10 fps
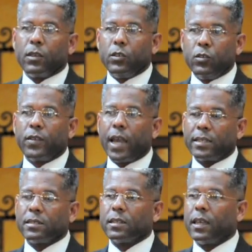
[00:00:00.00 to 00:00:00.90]
You've
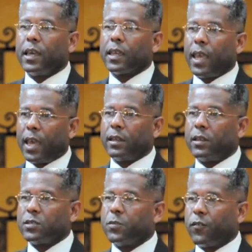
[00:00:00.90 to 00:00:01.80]
got to get
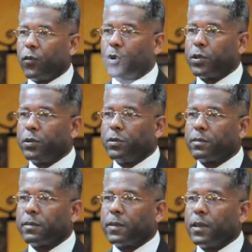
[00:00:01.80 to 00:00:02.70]
candidates before you.
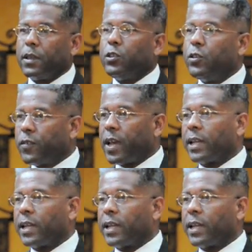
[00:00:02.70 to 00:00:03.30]
You've